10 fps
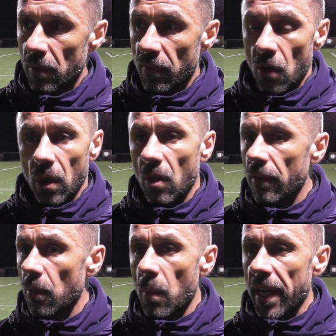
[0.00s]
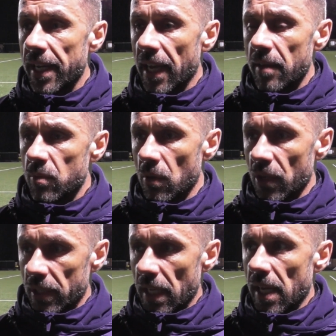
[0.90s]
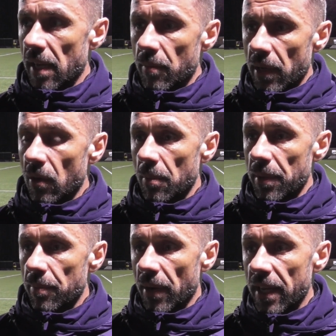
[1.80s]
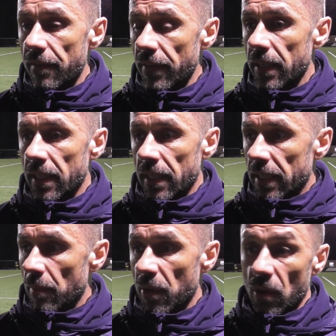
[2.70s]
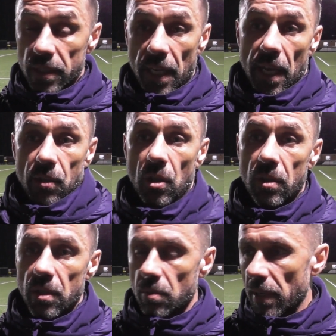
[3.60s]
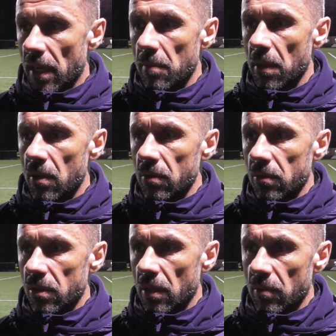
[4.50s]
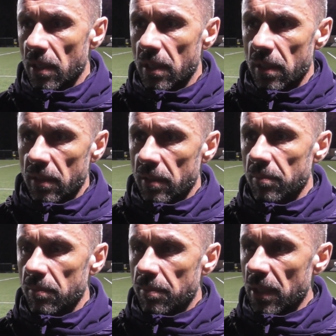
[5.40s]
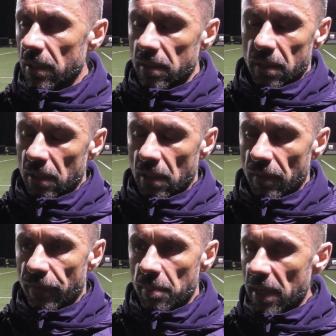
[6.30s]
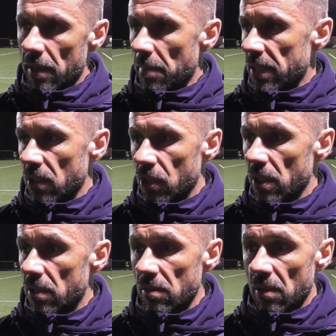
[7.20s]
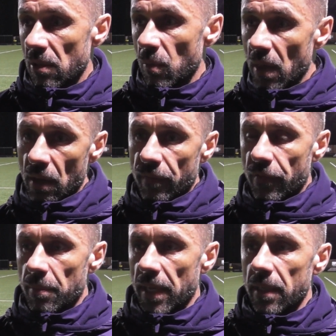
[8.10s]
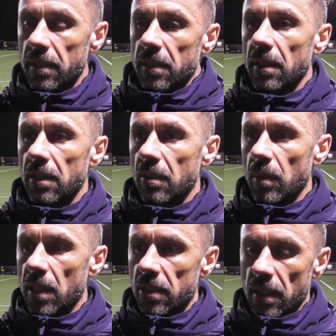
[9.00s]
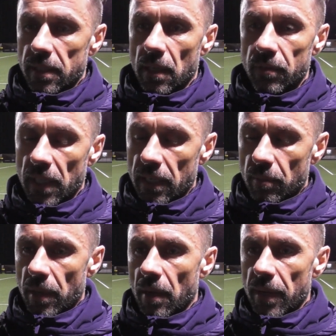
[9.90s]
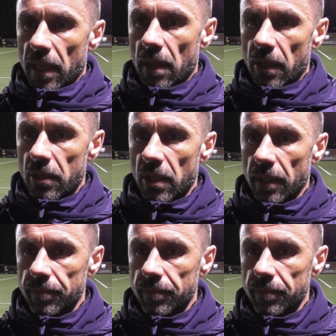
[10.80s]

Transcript: We've got a lot of away games. We've got to dig in. We've got to be brave and we've got to take our chances when they come along. So, um, but you know, for me, the message is we learn from it, we dust ourselves down, and we go again Thursday.